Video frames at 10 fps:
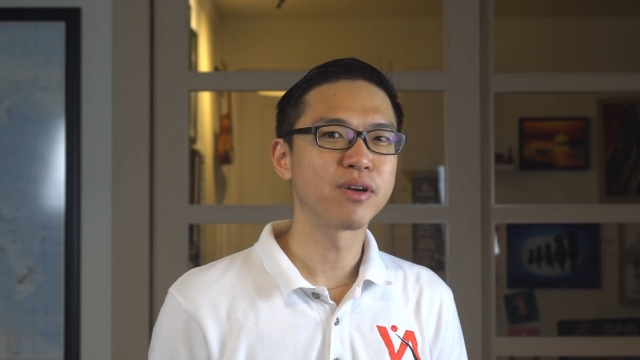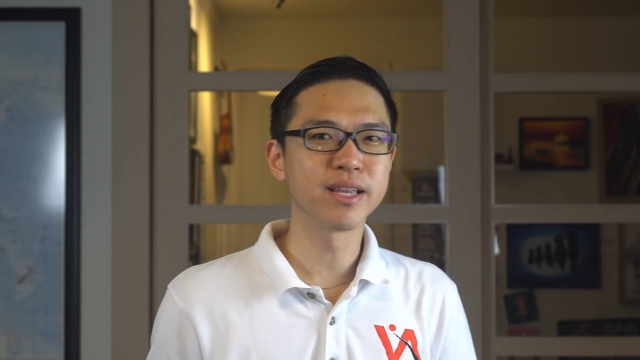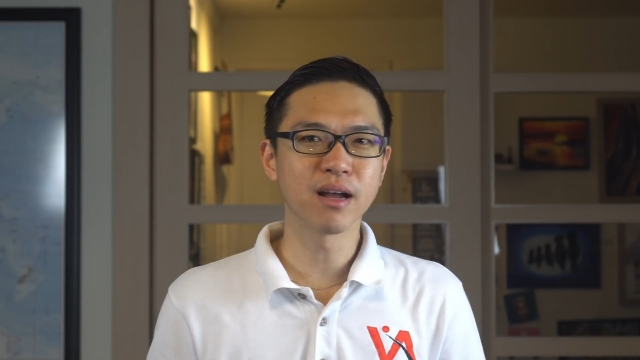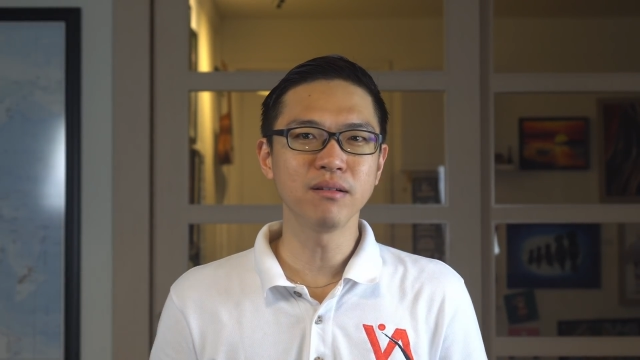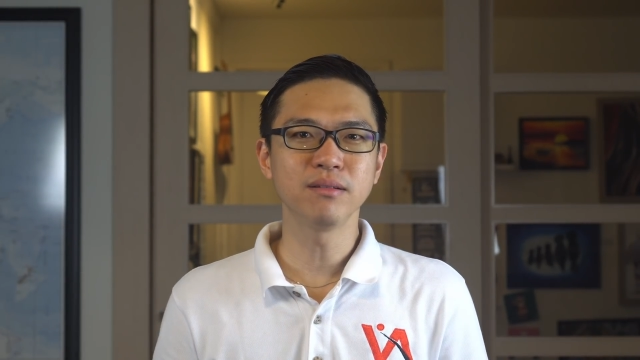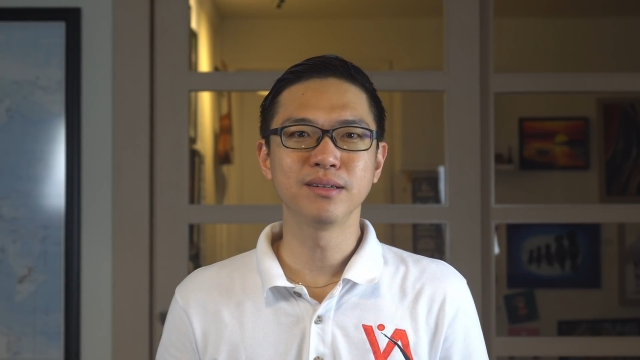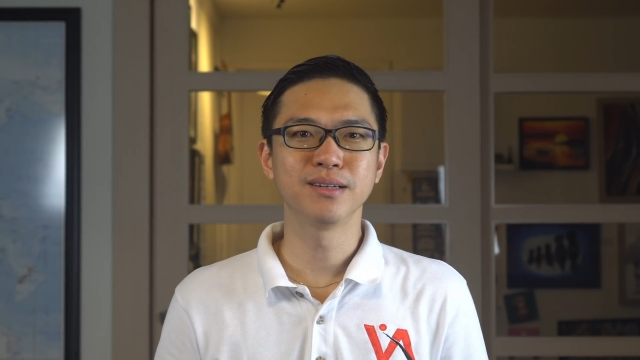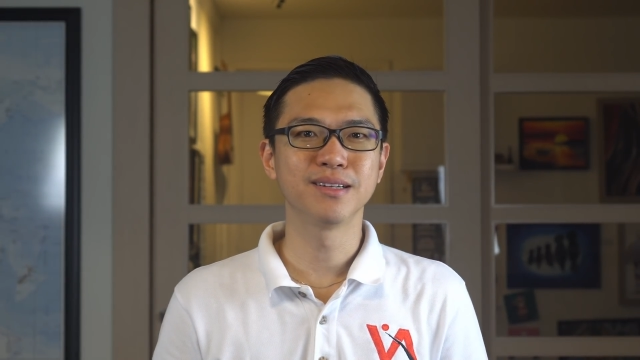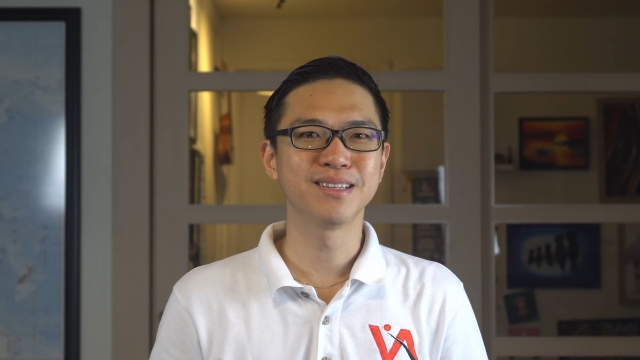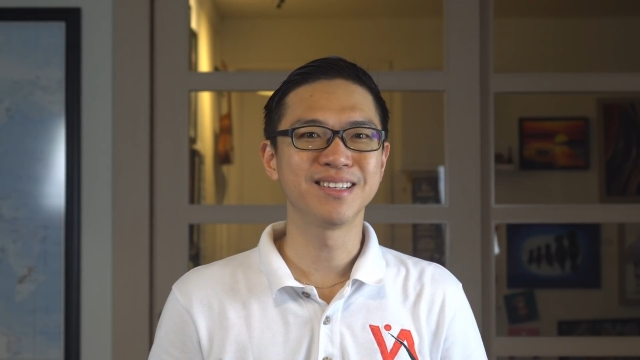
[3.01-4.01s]
right now?
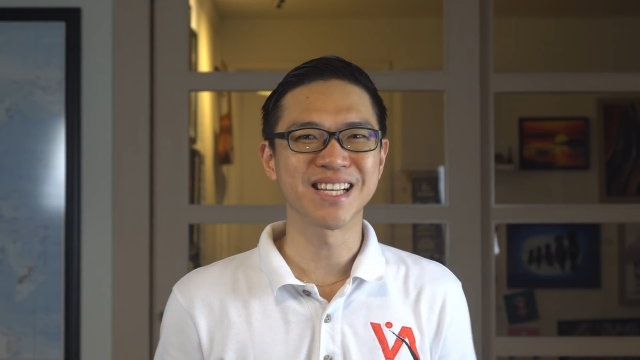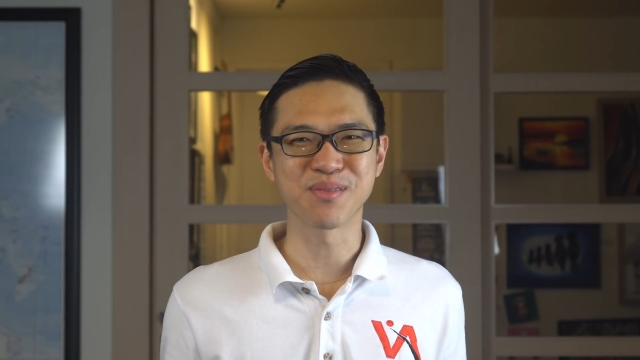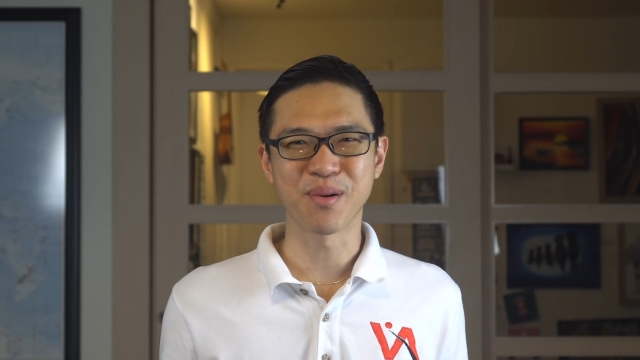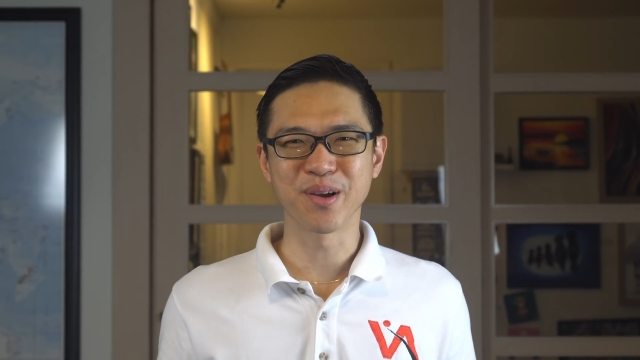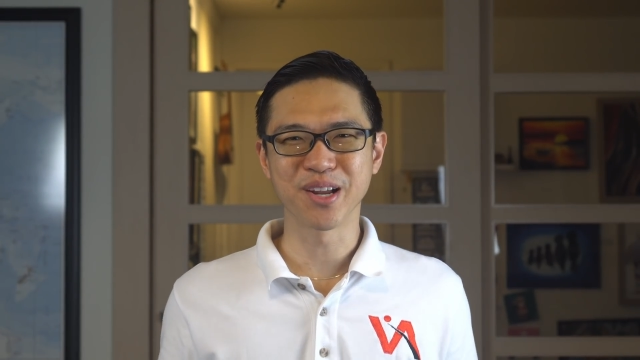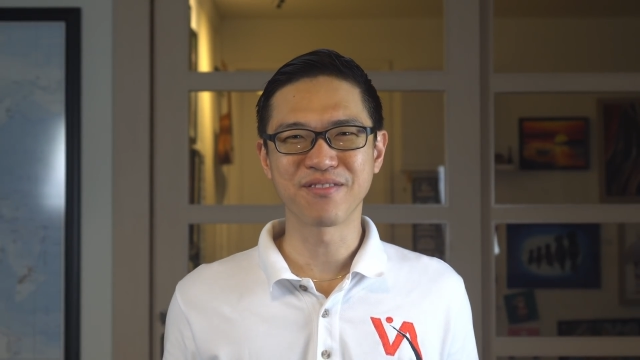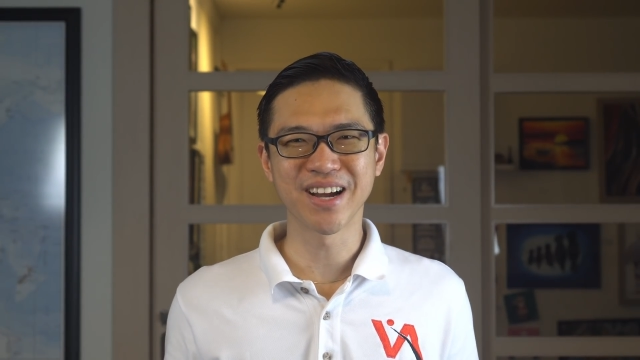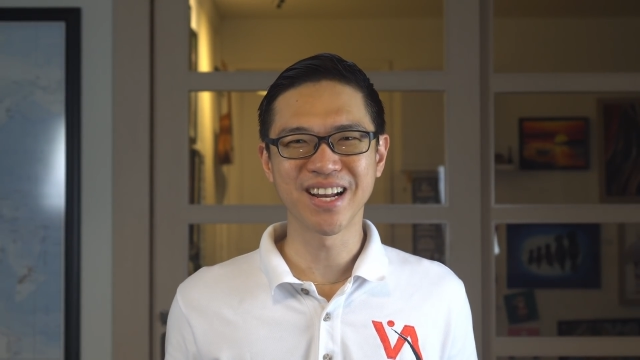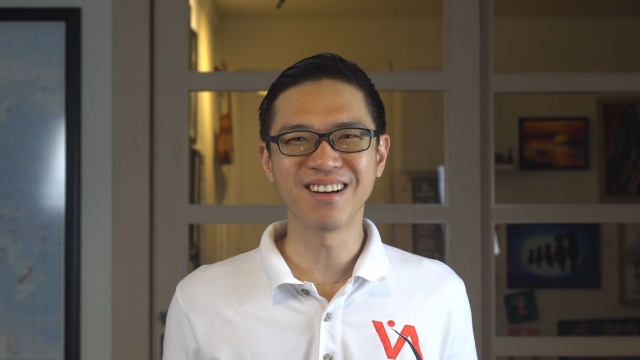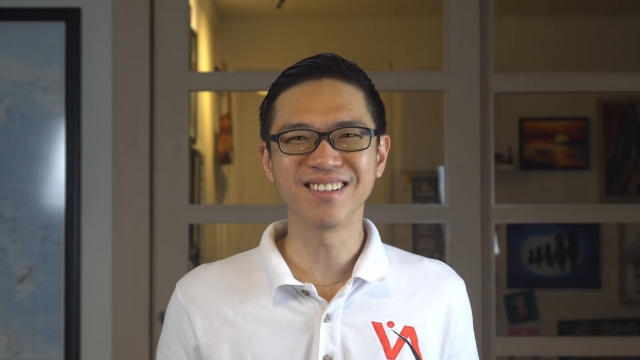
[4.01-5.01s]
That's what we're gonna
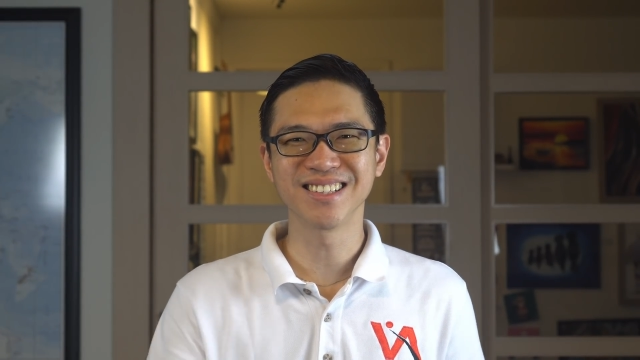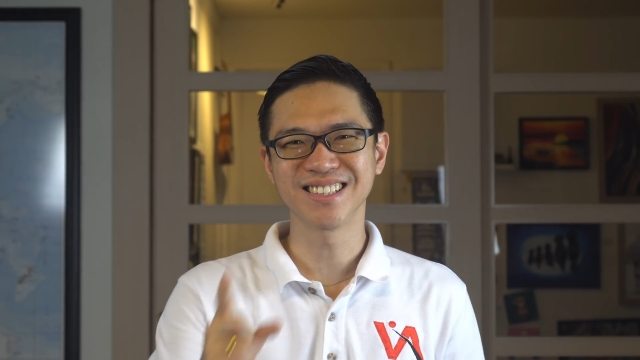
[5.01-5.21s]
find out